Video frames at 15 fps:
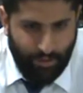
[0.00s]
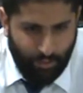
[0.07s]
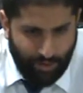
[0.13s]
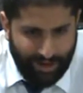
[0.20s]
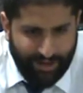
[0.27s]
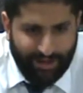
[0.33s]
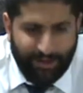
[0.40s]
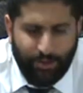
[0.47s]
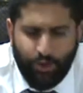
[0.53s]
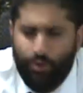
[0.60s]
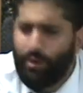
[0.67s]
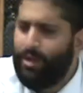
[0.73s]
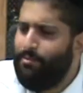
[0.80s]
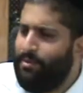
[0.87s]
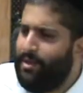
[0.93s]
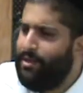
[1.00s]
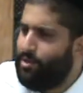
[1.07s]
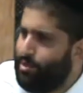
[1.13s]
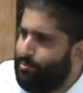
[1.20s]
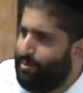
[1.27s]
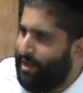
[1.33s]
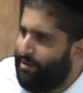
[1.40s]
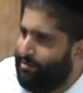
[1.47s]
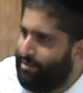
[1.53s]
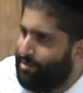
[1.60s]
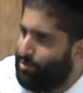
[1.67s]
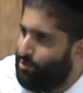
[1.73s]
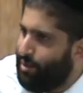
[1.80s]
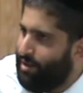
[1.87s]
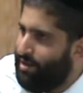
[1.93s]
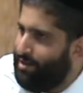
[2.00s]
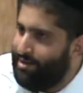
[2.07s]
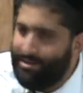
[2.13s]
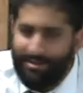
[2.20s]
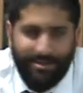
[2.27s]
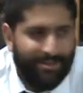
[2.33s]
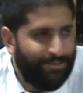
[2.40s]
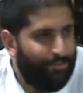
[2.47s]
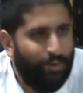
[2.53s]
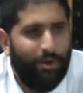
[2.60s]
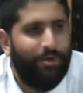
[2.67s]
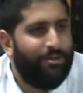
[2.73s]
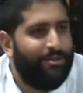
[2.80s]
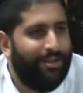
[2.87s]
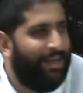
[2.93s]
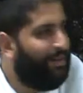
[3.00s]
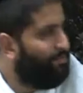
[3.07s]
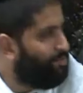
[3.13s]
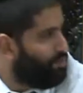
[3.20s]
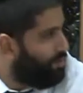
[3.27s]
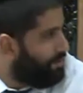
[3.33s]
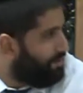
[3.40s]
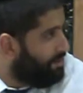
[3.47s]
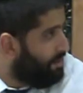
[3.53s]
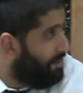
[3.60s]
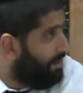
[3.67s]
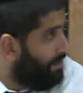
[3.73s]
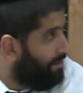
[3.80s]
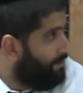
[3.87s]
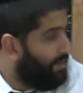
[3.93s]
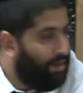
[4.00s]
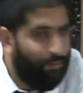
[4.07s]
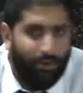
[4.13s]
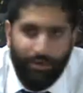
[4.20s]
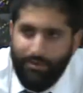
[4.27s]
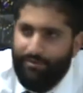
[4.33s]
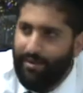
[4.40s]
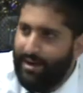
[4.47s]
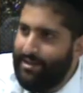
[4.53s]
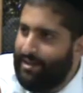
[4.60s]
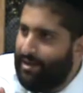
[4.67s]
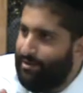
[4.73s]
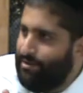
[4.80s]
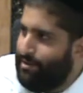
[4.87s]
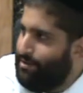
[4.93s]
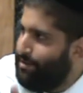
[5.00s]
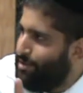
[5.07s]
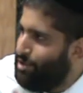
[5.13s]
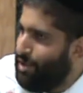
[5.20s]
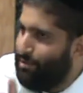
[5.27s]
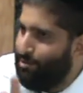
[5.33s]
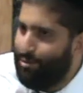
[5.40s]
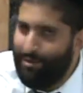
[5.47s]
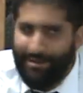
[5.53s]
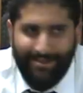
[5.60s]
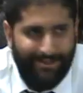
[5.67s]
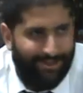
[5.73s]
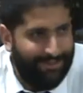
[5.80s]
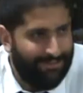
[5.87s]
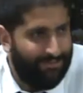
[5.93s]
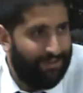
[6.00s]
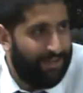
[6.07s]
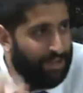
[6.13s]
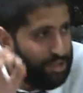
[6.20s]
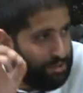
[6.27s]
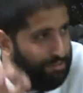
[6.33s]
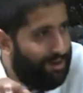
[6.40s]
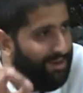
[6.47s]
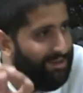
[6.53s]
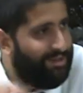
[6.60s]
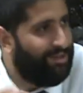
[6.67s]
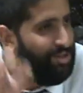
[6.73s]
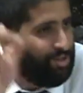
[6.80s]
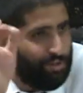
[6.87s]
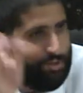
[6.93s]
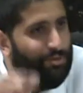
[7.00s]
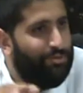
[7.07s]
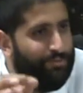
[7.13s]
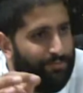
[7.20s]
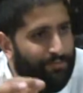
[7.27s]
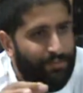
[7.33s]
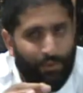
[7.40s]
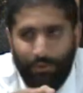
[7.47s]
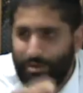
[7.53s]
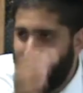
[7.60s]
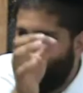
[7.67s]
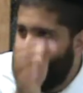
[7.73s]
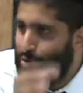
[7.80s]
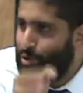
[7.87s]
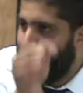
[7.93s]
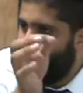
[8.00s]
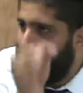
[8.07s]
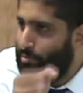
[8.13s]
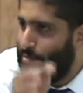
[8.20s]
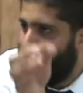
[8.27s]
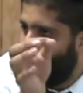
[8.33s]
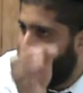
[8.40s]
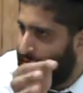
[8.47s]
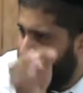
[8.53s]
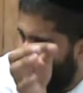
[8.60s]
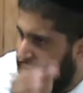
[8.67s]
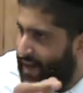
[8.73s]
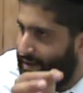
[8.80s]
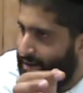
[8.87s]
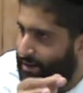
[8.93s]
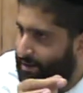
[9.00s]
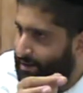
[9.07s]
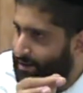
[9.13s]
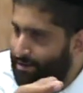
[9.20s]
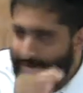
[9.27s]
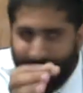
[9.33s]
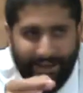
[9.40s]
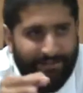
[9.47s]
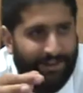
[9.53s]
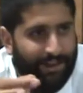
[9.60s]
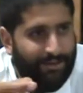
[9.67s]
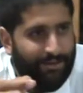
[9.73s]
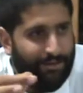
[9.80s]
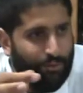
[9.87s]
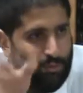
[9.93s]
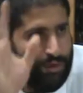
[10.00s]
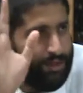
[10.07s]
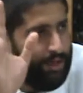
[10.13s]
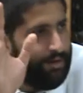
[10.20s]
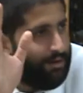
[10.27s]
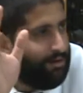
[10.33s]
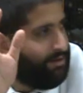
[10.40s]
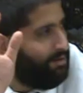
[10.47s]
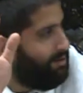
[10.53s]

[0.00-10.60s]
Why? Because you want to be a good parent. You want to spoil them. You want, and what you find out is Hashem already says, "Vayishman yishurun." When the Jewish people get fat, vayivat, we kick.